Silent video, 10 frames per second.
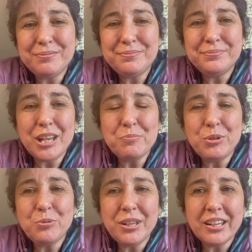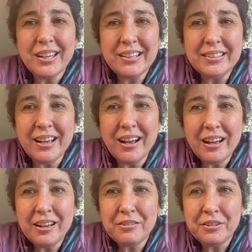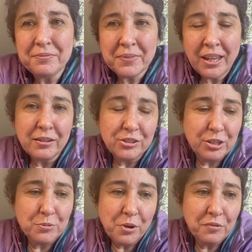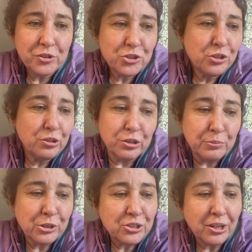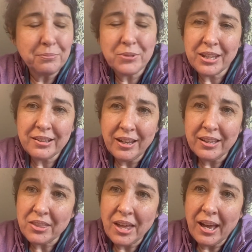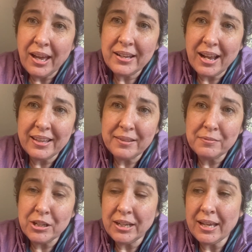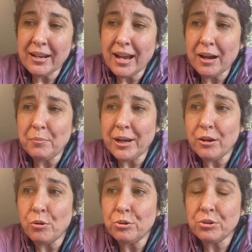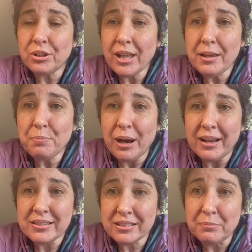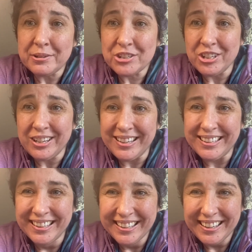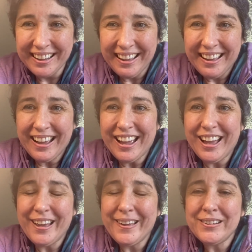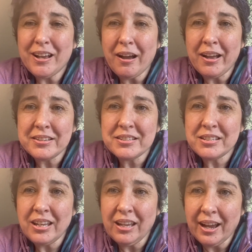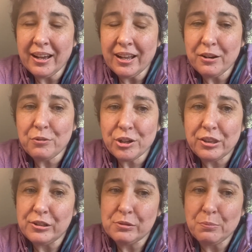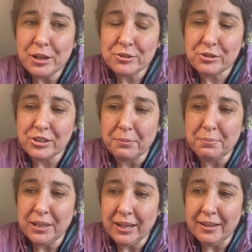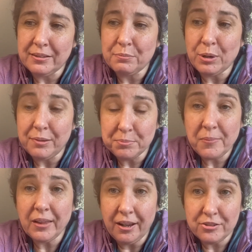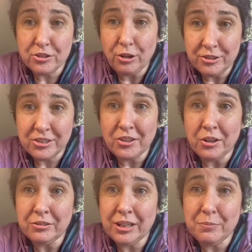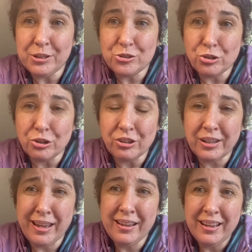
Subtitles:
Maybe we can do over Zoom or something like that. I'm going to get out my old clay pasta machine and see. I got to work those muscles up again, but I'll start slowly but surely